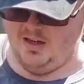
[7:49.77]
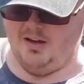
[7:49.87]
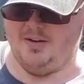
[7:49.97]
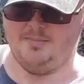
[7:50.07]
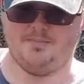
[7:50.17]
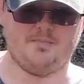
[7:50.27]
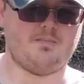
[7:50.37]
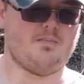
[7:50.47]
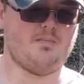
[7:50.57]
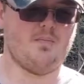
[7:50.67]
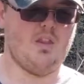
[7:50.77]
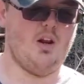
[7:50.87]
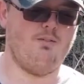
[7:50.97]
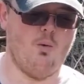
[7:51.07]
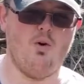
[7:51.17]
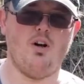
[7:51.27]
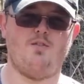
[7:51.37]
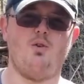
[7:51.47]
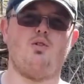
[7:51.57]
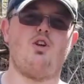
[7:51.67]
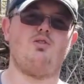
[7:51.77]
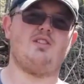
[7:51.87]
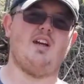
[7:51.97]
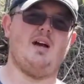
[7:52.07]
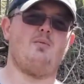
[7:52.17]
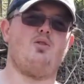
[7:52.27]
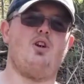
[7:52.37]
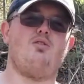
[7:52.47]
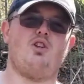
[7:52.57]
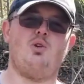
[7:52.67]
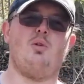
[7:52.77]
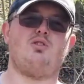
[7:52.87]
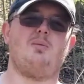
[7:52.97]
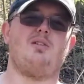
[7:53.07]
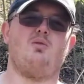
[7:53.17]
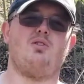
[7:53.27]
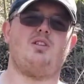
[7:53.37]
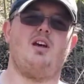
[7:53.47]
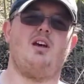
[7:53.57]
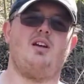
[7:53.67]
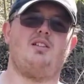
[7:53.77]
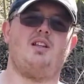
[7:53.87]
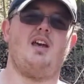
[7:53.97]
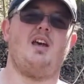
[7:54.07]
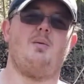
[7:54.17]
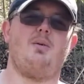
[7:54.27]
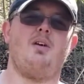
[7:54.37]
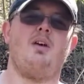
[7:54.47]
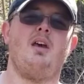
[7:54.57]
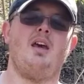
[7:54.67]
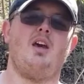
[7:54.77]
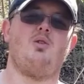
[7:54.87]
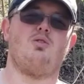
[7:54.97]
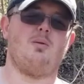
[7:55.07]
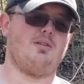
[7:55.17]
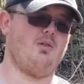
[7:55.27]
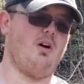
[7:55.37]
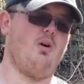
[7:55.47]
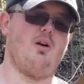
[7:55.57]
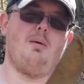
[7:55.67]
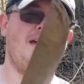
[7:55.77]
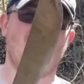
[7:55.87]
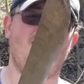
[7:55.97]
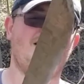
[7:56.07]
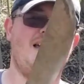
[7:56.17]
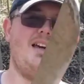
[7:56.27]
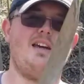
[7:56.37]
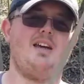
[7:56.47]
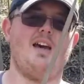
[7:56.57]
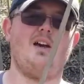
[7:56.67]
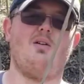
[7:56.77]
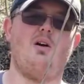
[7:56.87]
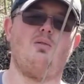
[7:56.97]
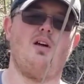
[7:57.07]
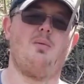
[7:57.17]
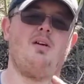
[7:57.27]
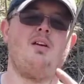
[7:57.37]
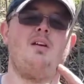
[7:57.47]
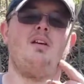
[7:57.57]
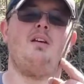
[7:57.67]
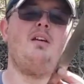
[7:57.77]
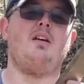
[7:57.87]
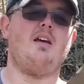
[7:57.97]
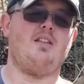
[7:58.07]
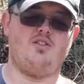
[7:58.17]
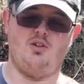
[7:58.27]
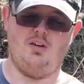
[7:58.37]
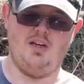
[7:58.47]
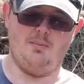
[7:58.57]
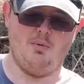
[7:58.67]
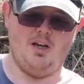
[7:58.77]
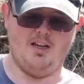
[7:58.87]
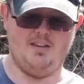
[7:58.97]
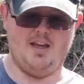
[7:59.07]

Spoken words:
For one, if you're going to use this like I'm going to use it, you want something that's going to stay up, and you want something that's going to hold up. This thing ain't going to hold up. So you'll end up breaking.